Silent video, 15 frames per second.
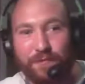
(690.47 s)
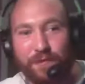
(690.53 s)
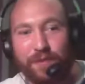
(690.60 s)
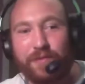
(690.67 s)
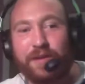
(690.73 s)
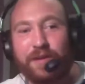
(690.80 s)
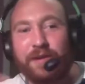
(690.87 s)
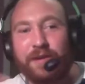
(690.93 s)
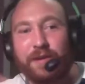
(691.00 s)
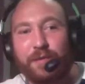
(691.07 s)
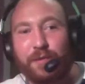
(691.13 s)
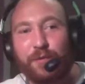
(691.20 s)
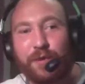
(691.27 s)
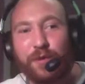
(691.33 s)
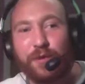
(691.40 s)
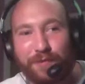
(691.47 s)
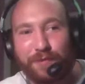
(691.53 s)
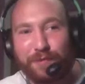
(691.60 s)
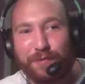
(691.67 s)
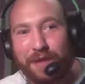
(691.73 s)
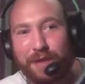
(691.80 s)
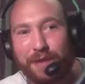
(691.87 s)
we're the #1
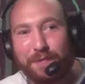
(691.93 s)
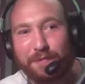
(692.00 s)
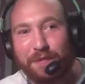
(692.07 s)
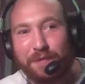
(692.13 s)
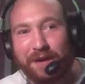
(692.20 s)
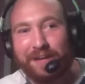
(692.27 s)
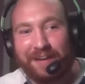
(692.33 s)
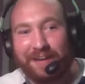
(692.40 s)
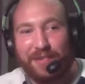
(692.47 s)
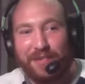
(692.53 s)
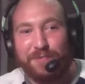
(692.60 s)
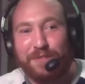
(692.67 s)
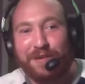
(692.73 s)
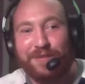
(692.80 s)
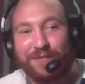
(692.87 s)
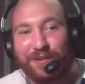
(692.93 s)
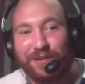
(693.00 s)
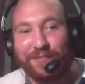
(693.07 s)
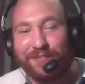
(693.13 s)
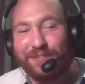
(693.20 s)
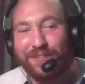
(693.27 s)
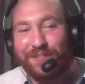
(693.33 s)
rhythm gaming podcast by default.